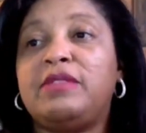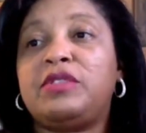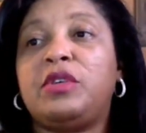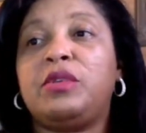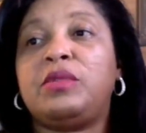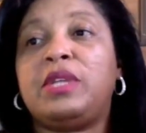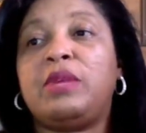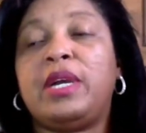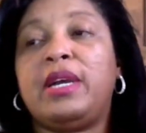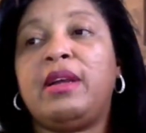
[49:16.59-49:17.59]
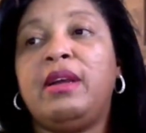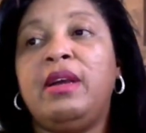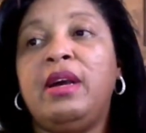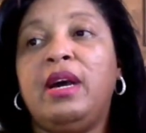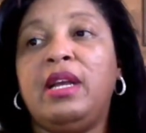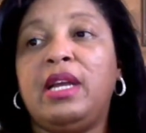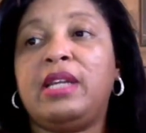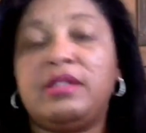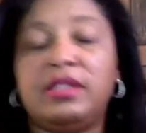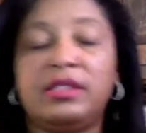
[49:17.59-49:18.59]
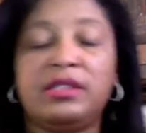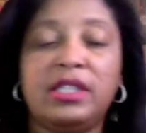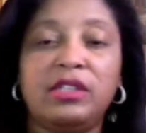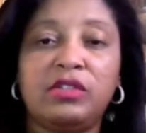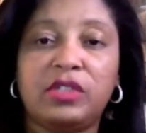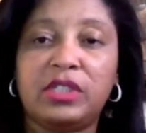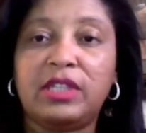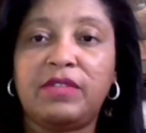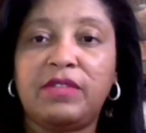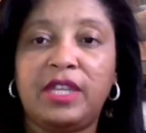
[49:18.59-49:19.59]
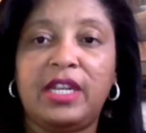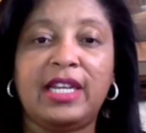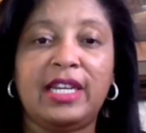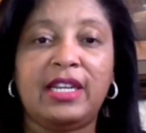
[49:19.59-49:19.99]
So that way, a lot of the signals and stuff that I get,